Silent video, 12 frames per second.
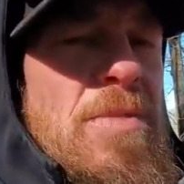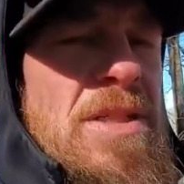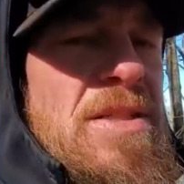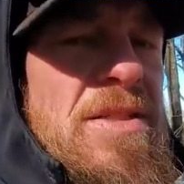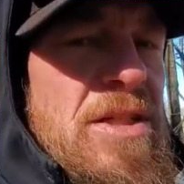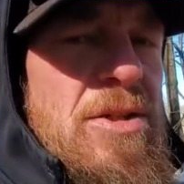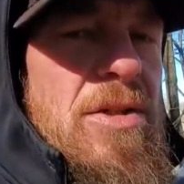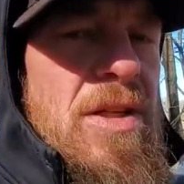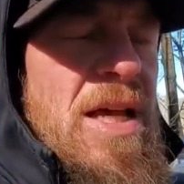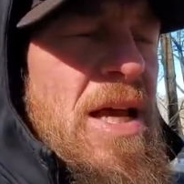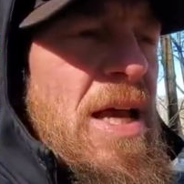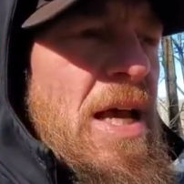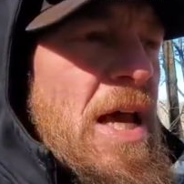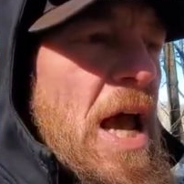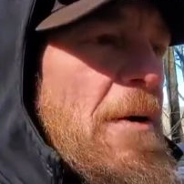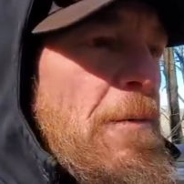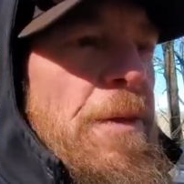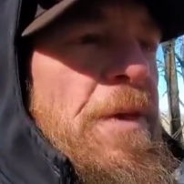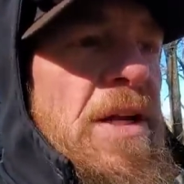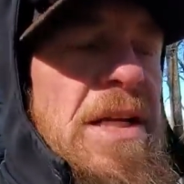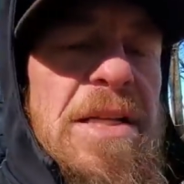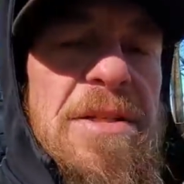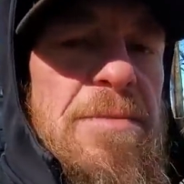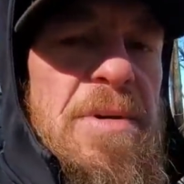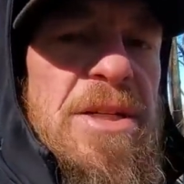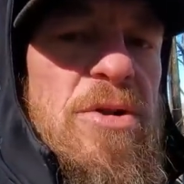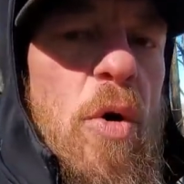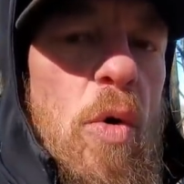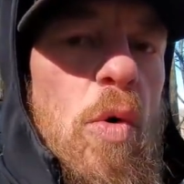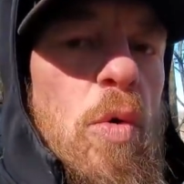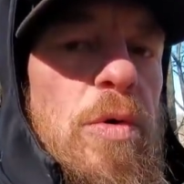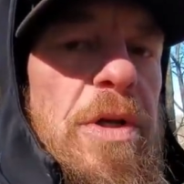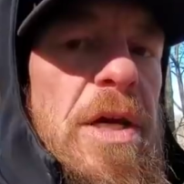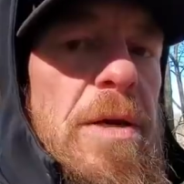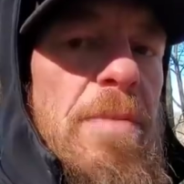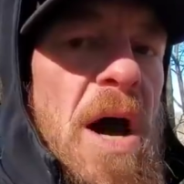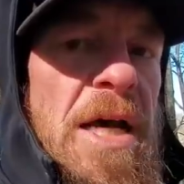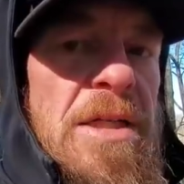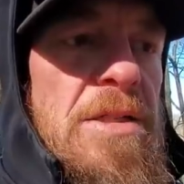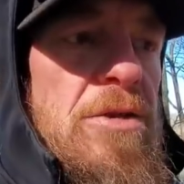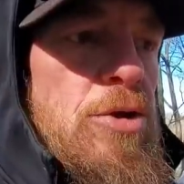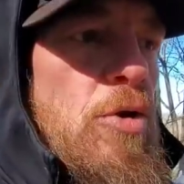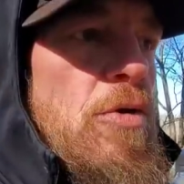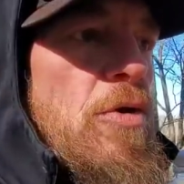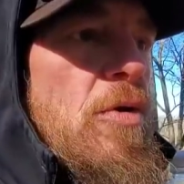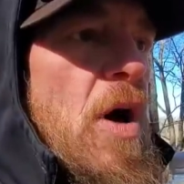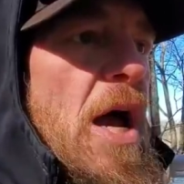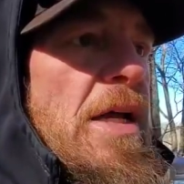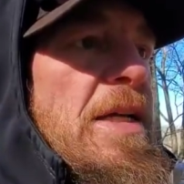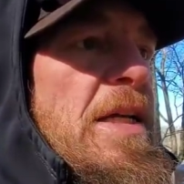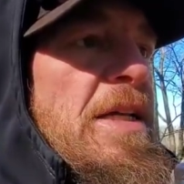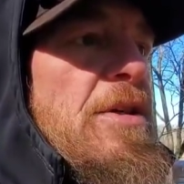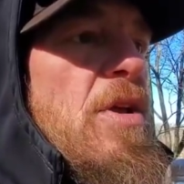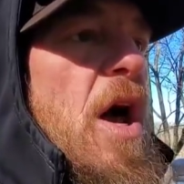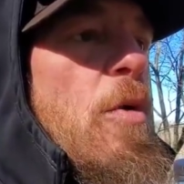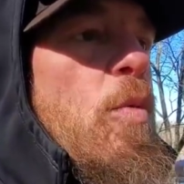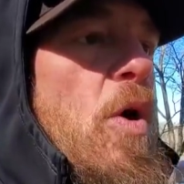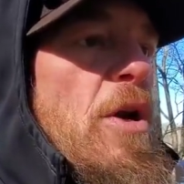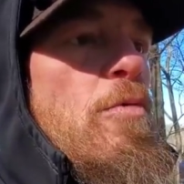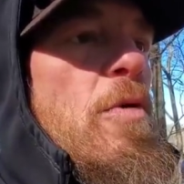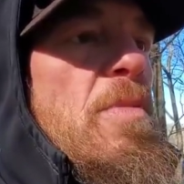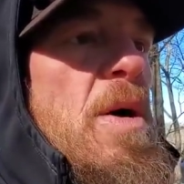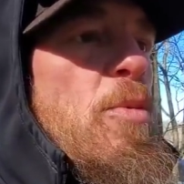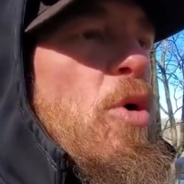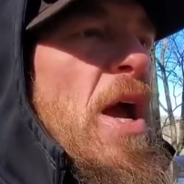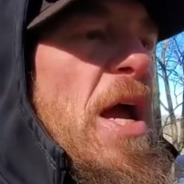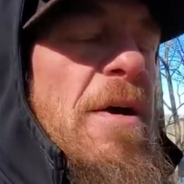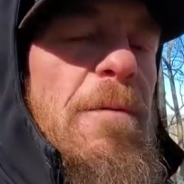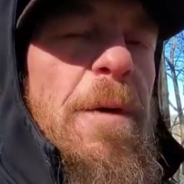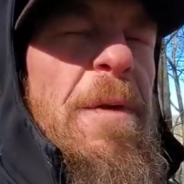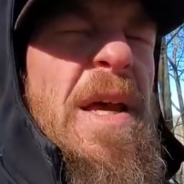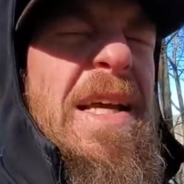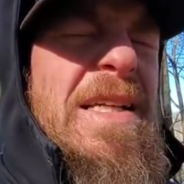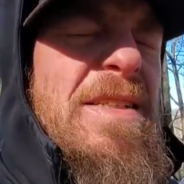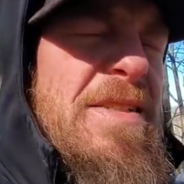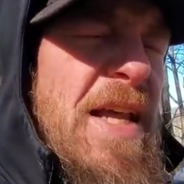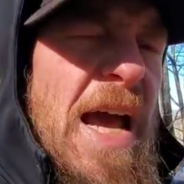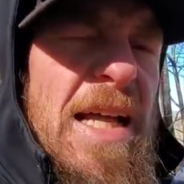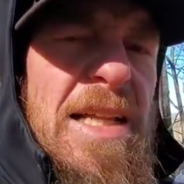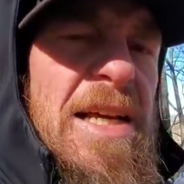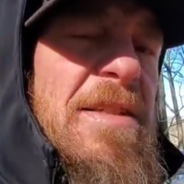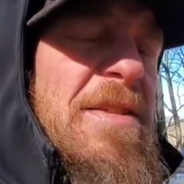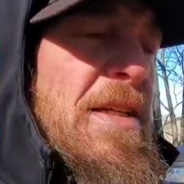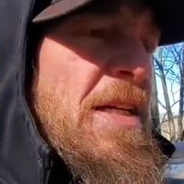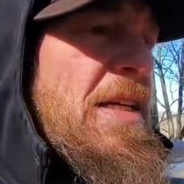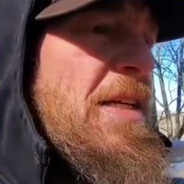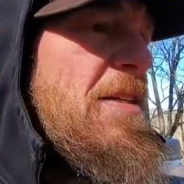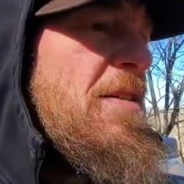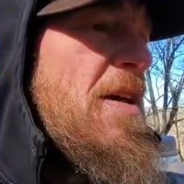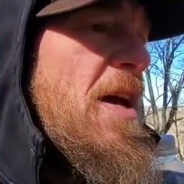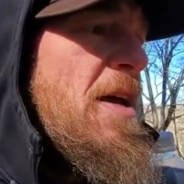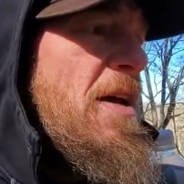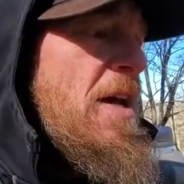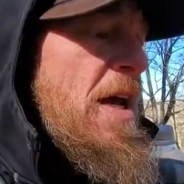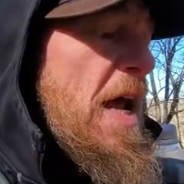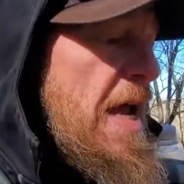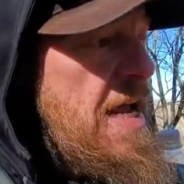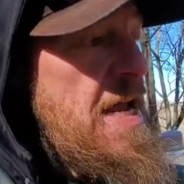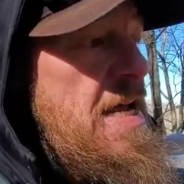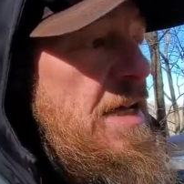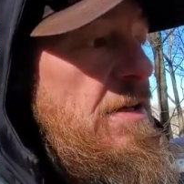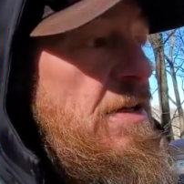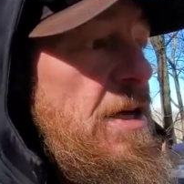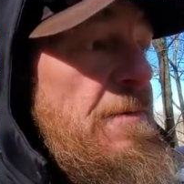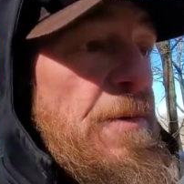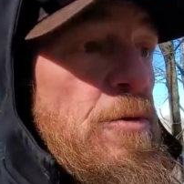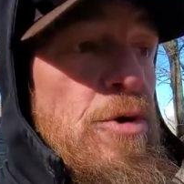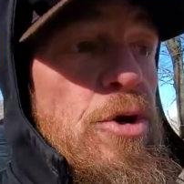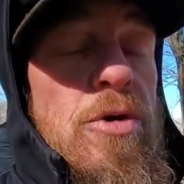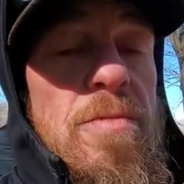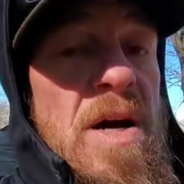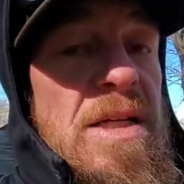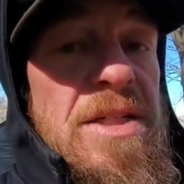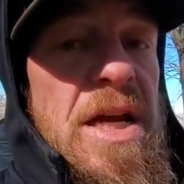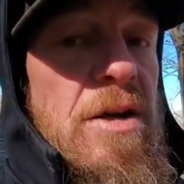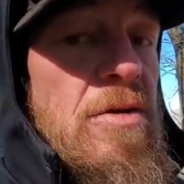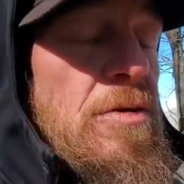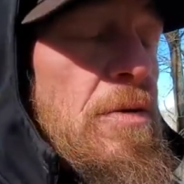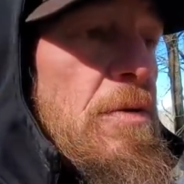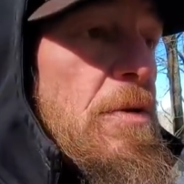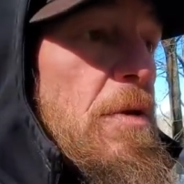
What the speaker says: but still, everything needs to be told in my journal. I want to remember everything exactly as it is. And if you're new to my channel,